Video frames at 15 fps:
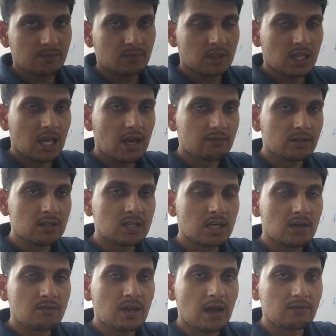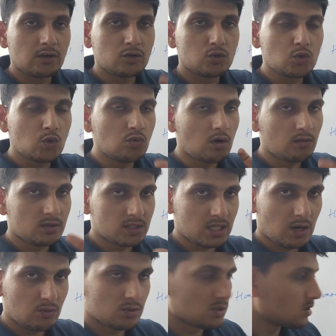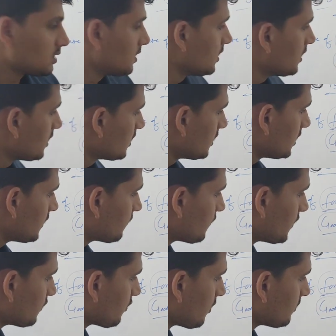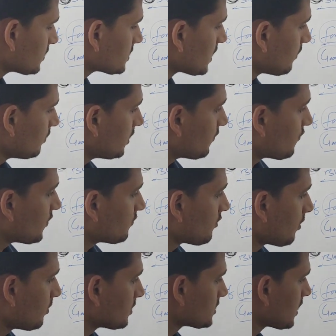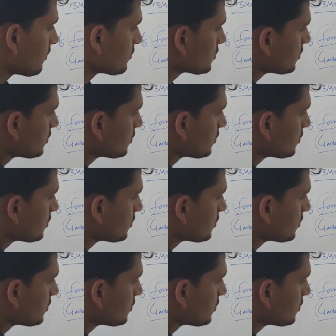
We have the 2 vowel sounds, different vowel sound.